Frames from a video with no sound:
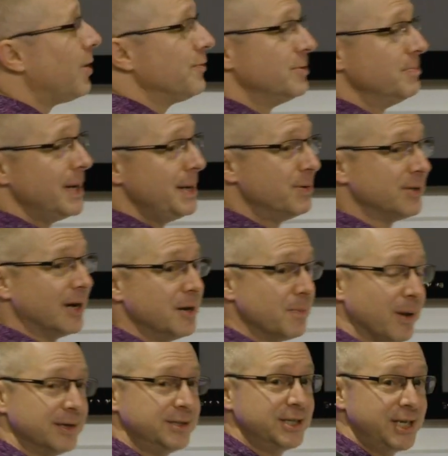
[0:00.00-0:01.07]
often, people don't
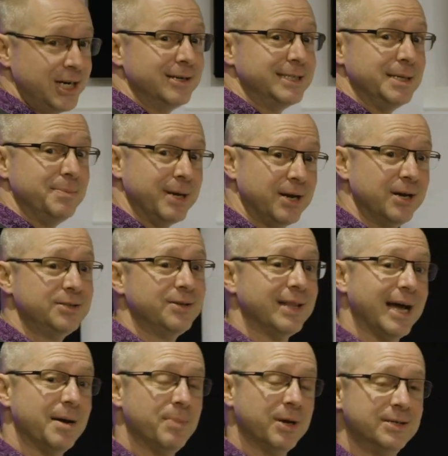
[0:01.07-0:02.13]
apply security because of
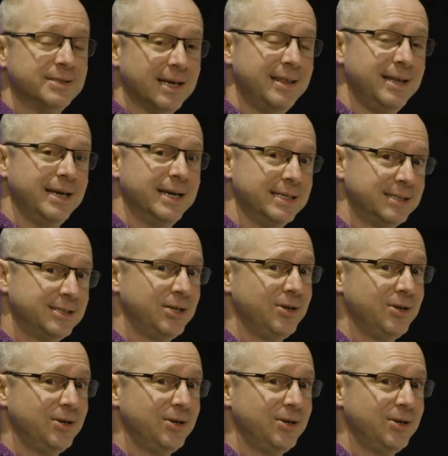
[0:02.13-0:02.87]
that, because they think it's too